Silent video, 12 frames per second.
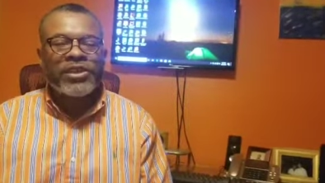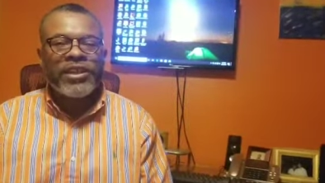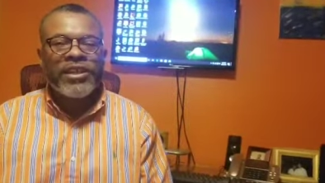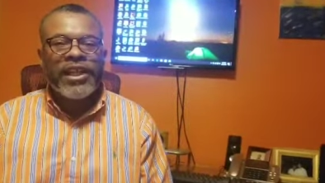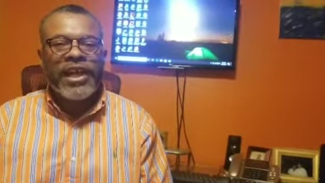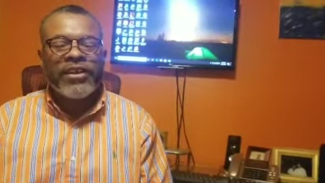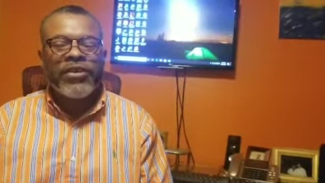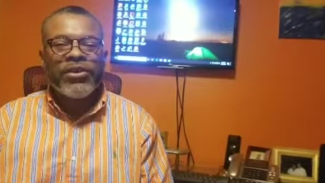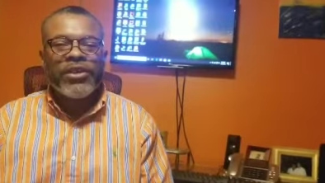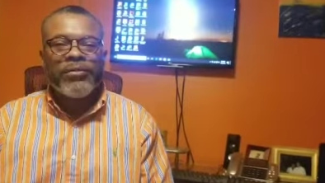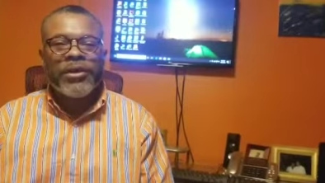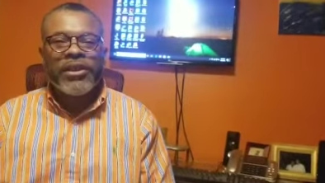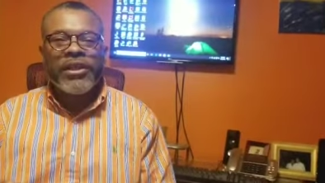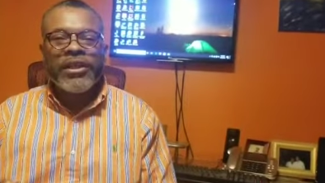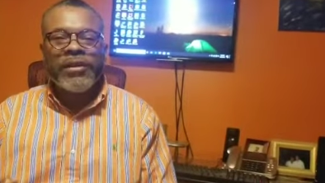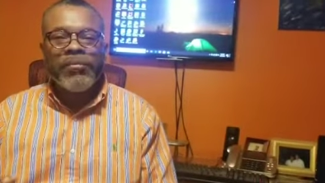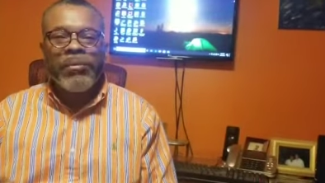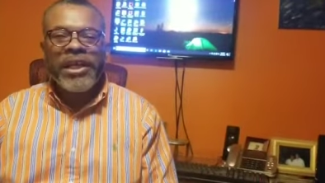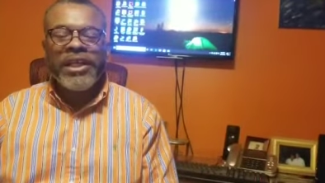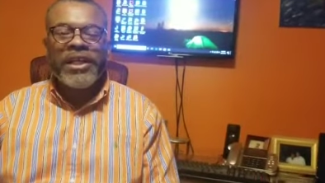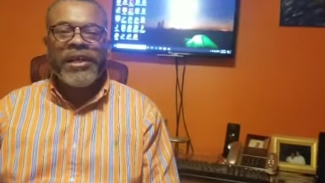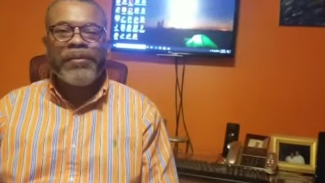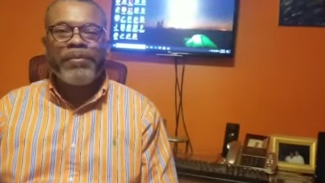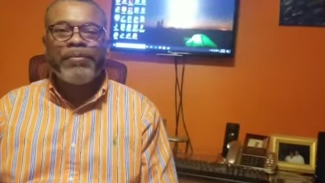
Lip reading: on that in the media.